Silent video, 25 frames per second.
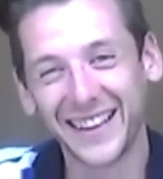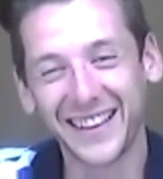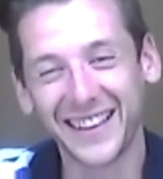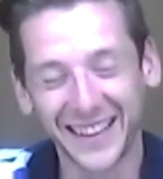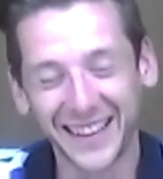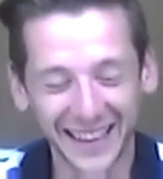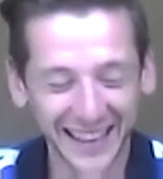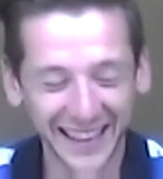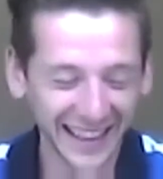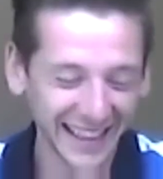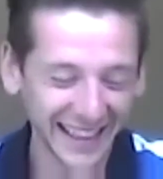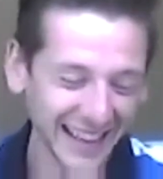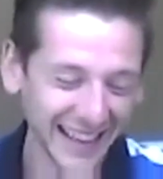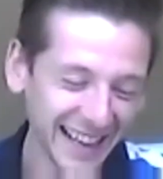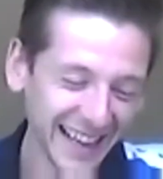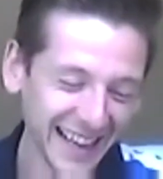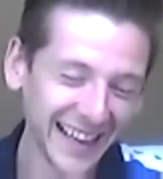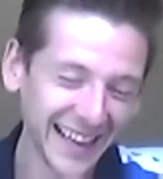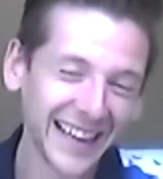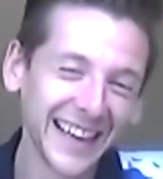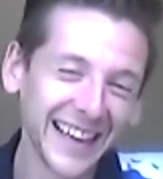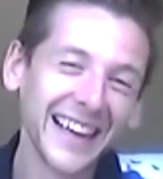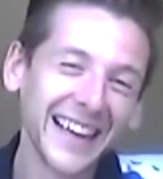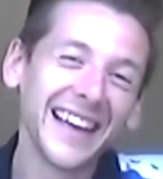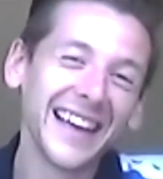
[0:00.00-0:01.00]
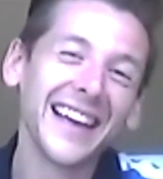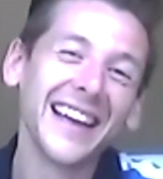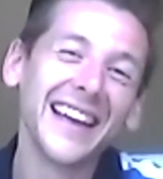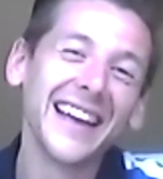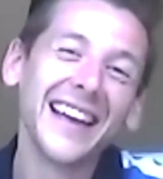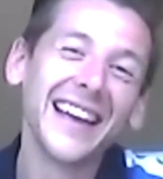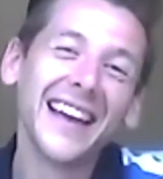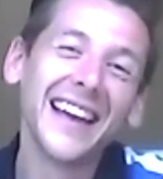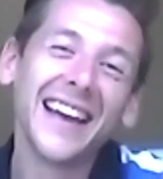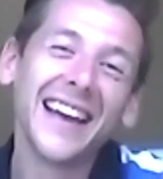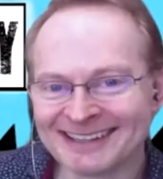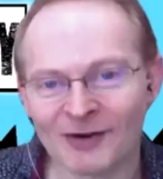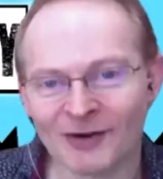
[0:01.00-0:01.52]
But
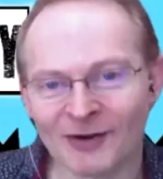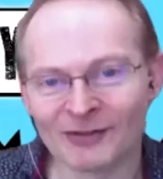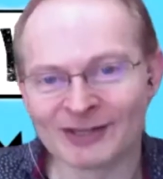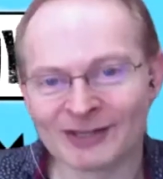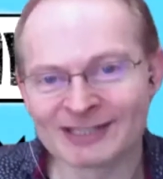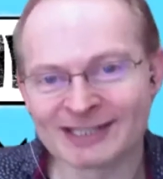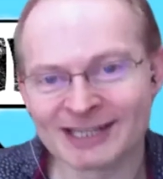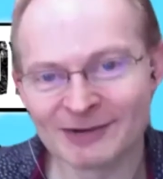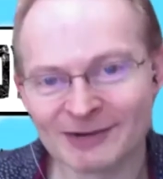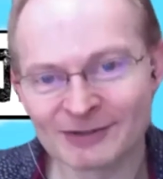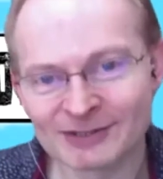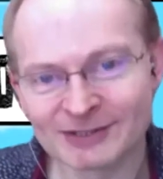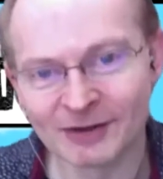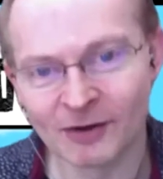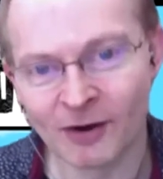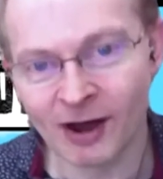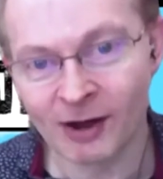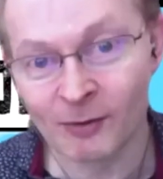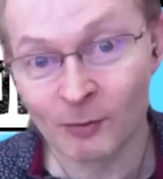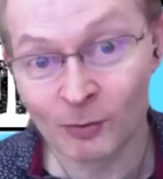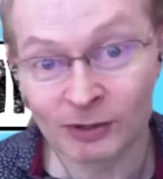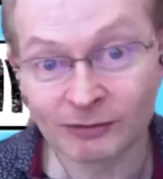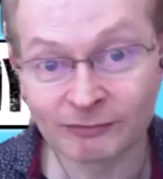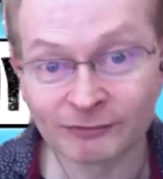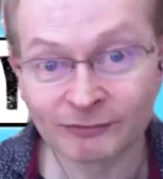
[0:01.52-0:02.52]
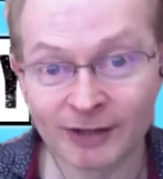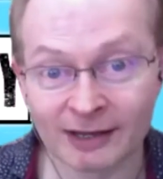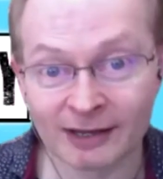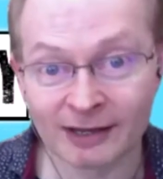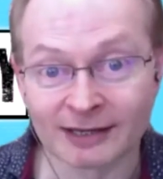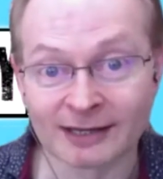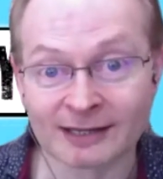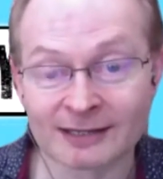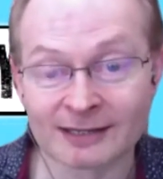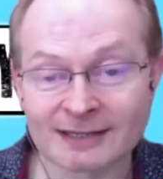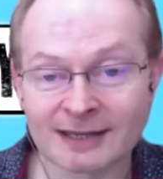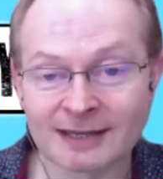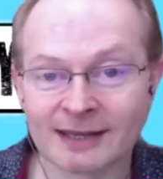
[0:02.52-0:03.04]
no, the serious note, I would have done
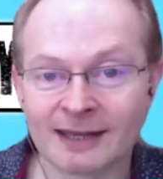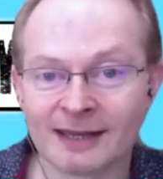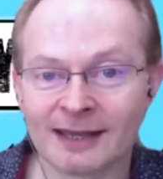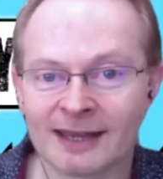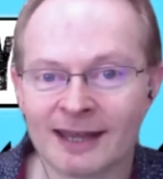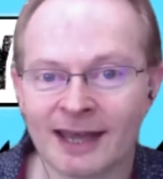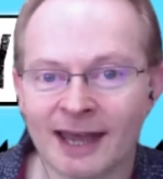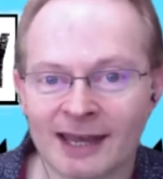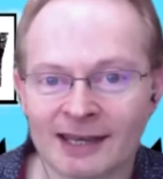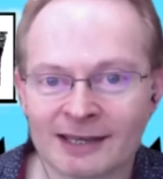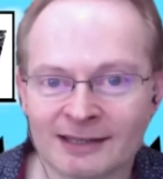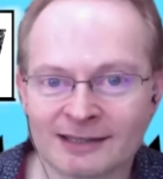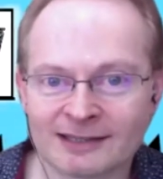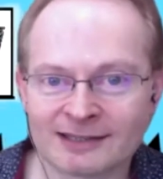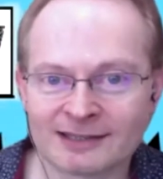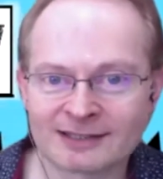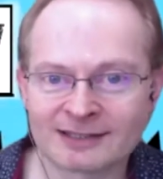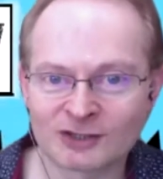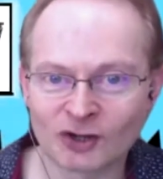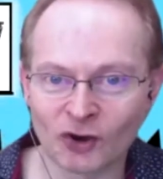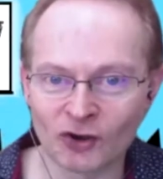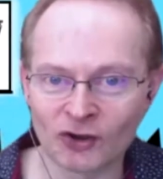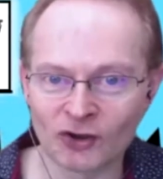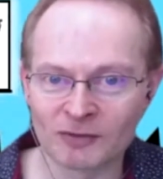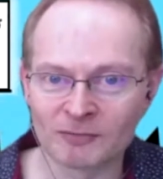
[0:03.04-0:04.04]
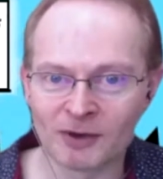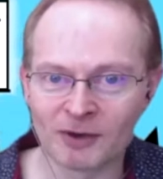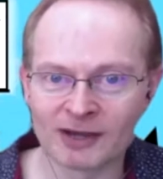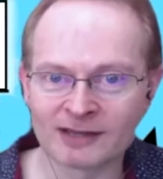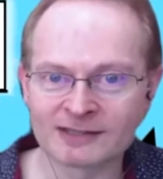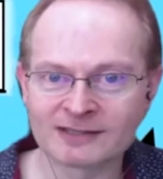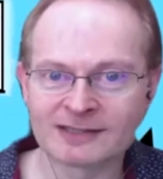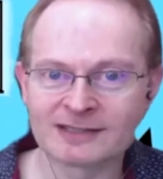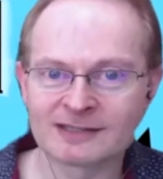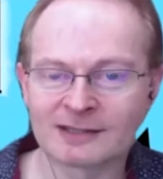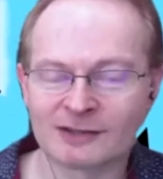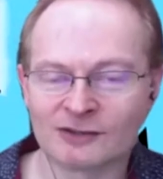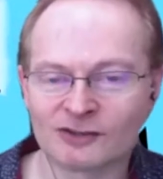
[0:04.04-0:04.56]
it. And John, my
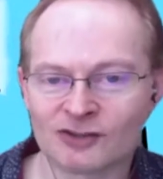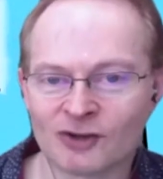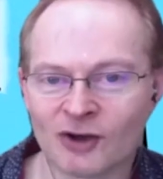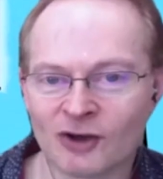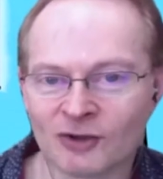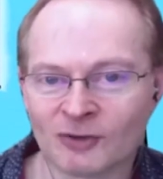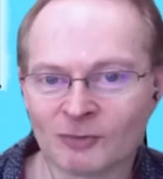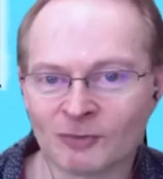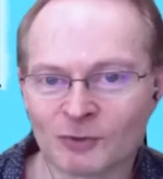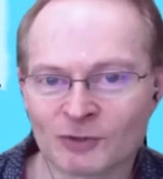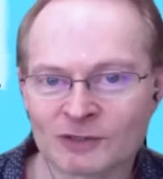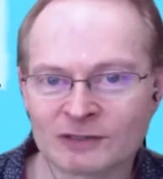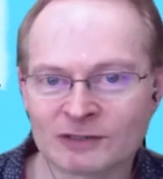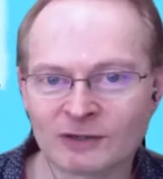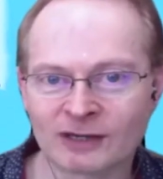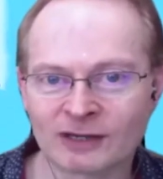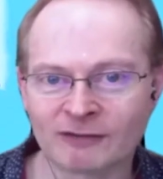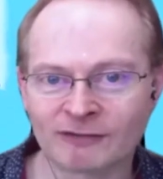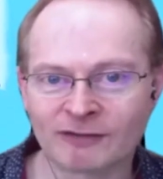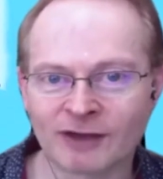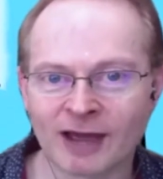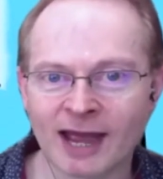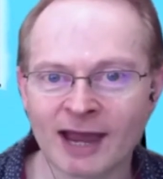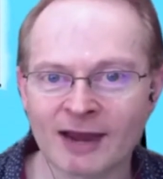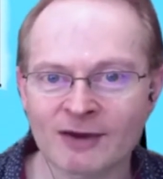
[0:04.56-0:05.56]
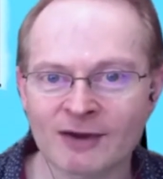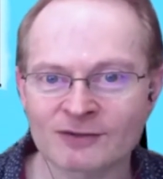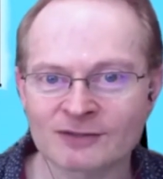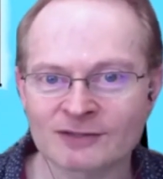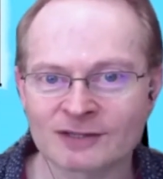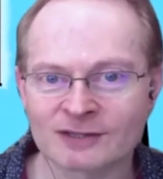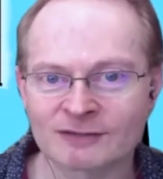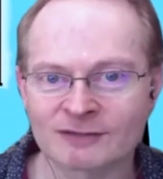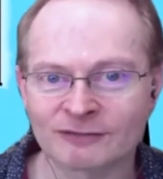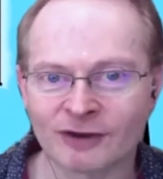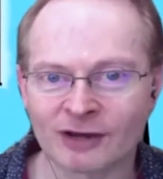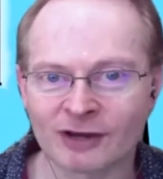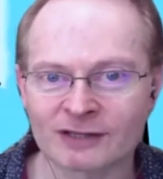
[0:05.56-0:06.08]
assistant John, was looking for
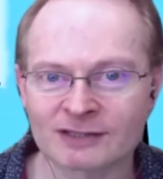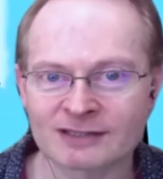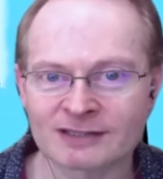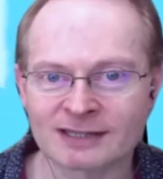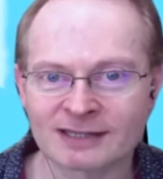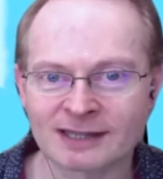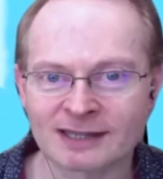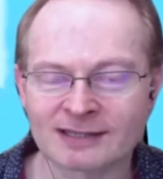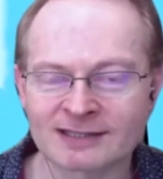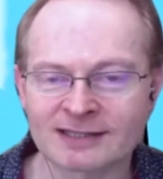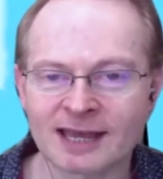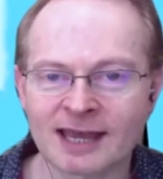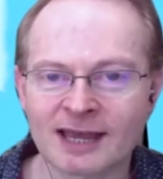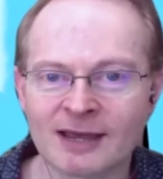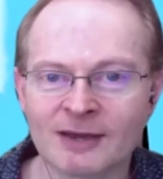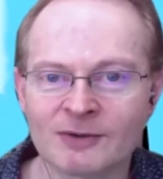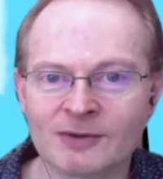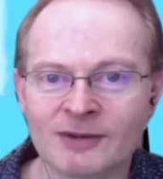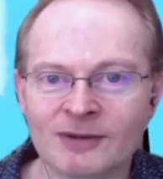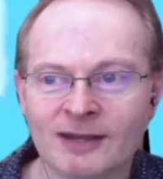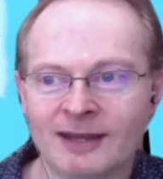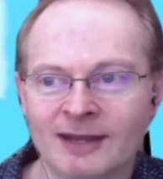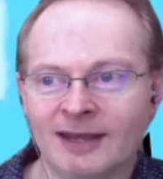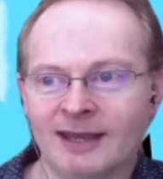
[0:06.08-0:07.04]
houses for us in the town.